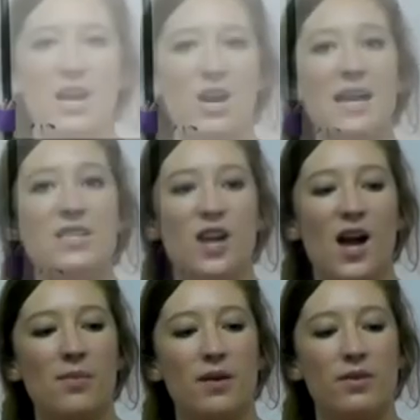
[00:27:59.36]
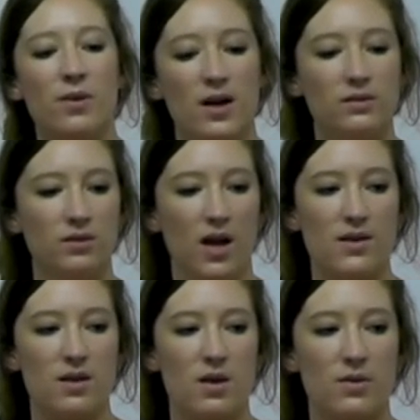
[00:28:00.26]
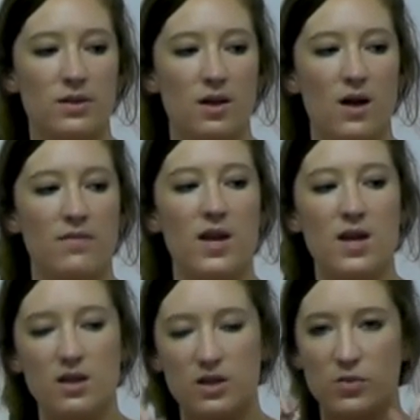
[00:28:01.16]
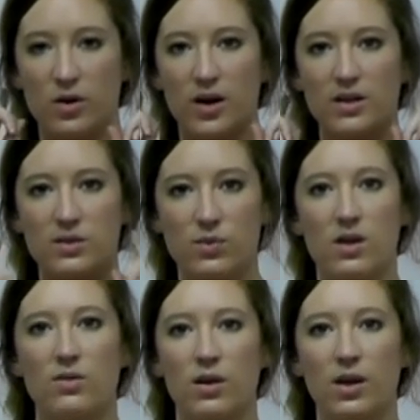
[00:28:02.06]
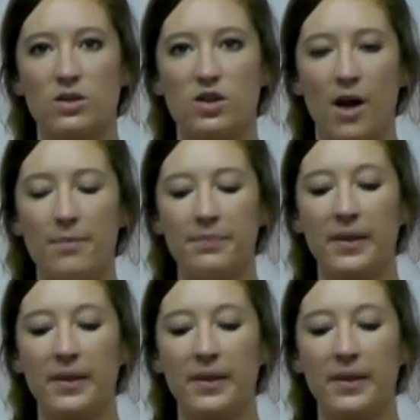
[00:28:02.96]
Great job, everyone. I know that was a lot of English words. We did a really good job.